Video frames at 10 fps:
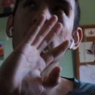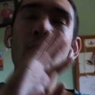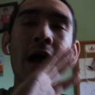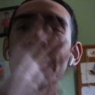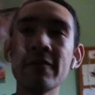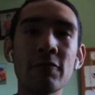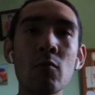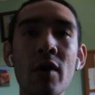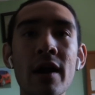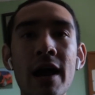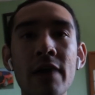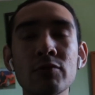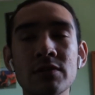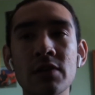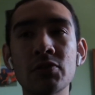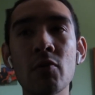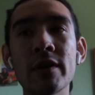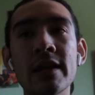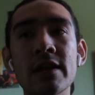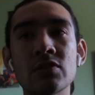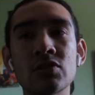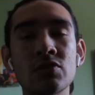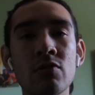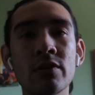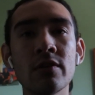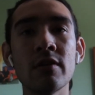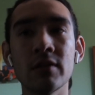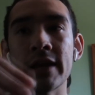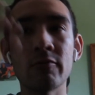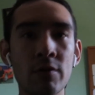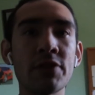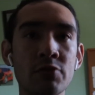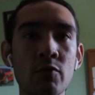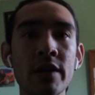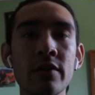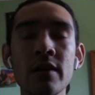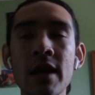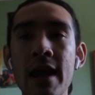right from where I was throwing it as a stroker, like with tweener,